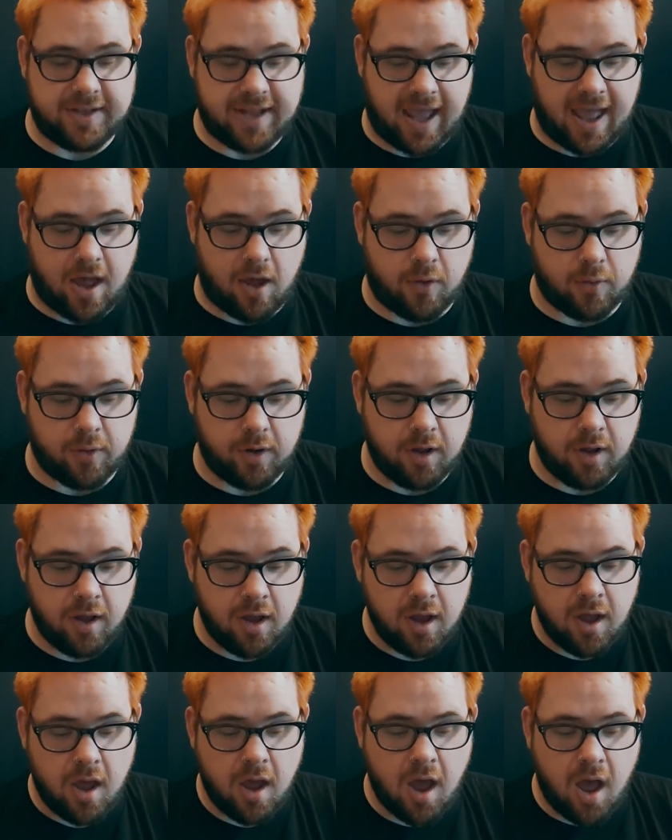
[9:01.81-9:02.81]
down.
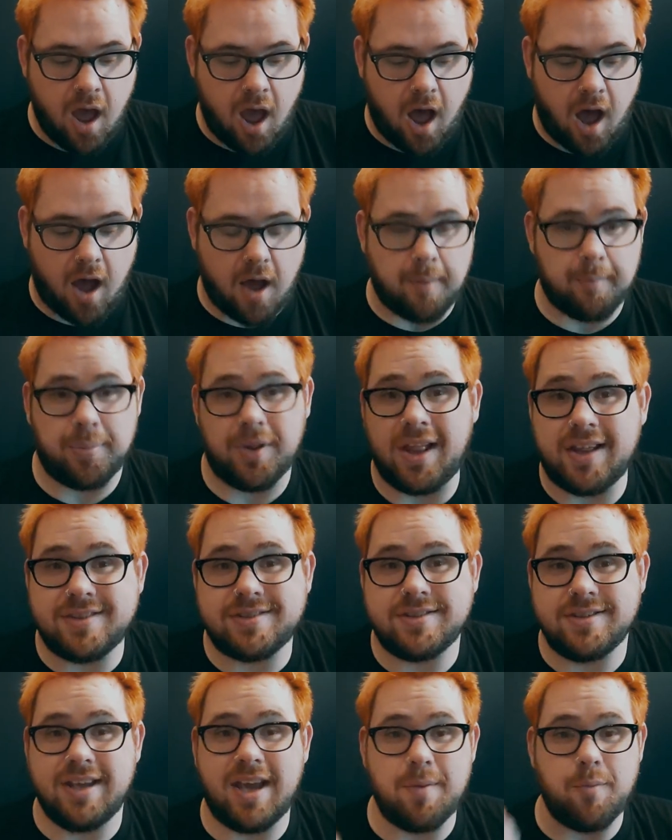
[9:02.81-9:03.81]
Um,
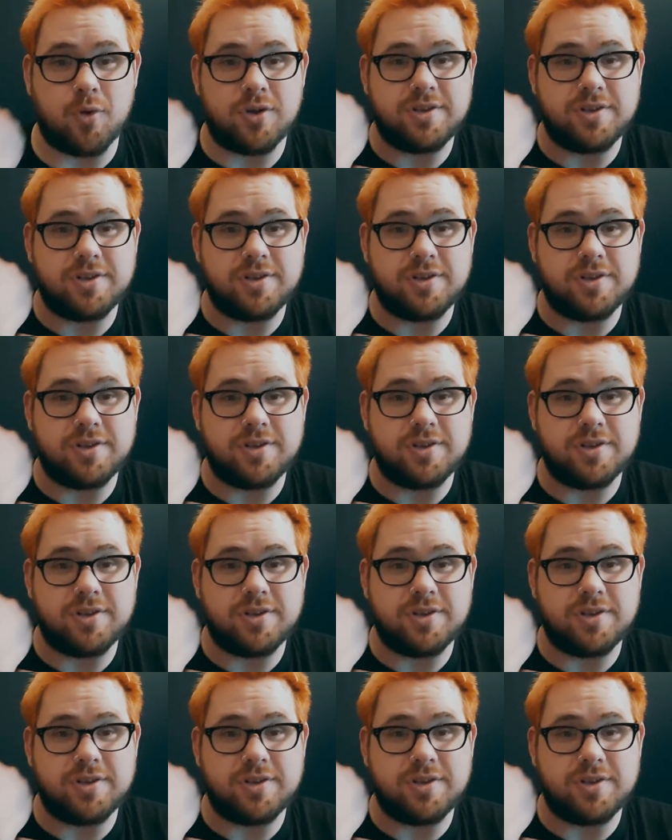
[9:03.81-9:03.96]
plus, you get